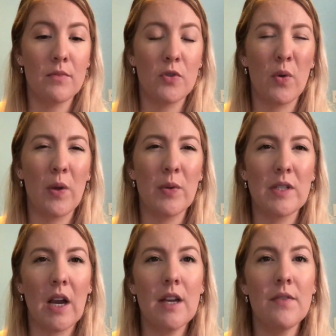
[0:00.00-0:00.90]
So I was
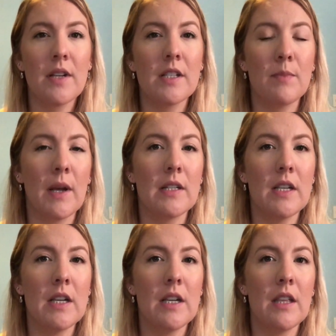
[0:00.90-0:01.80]
kind of
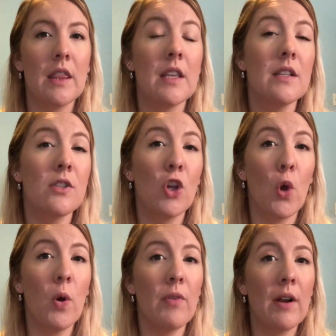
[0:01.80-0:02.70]
expecting it. This
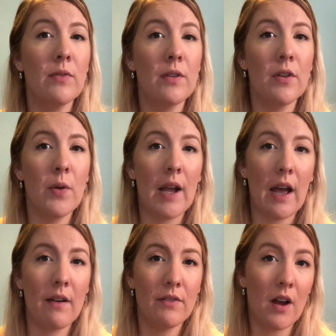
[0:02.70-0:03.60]
go around though, I
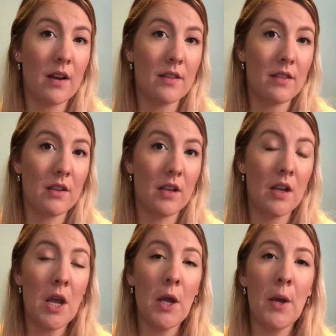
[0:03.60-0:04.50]
have gotten
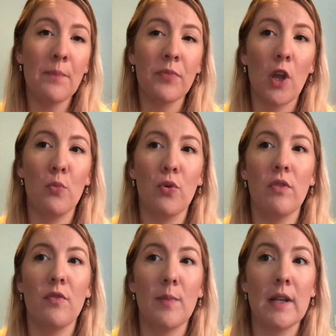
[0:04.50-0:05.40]
the
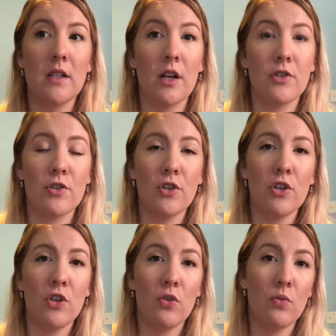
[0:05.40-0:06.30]
approval from my doctor to
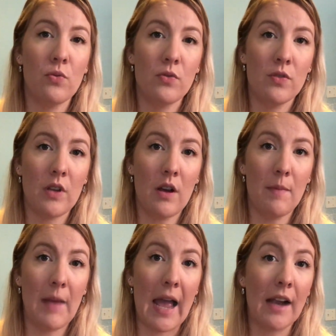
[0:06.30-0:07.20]
use
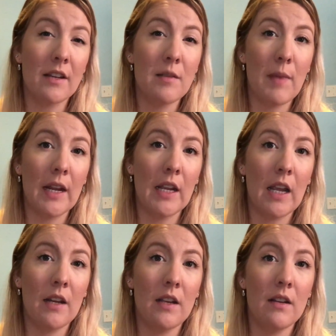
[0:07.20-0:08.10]
acne
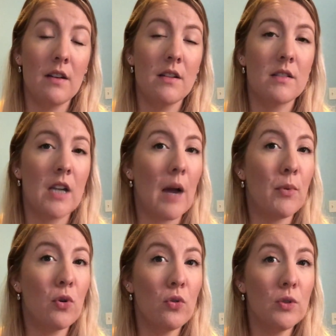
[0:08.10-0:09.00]
medicated
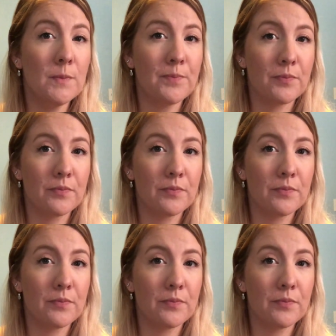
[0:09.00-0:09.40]
topical